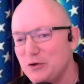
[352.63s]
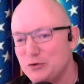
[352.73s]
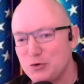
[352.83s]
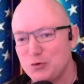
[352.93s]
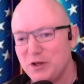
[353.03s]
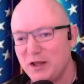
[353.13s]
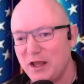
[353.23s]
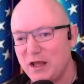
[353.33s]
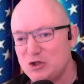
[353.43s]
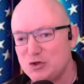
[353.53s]
attorney
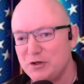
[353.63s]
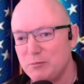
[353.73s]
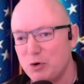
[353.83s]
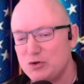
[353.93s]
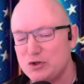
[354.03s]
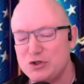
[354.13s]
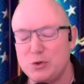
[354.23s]
Ashley Merchant.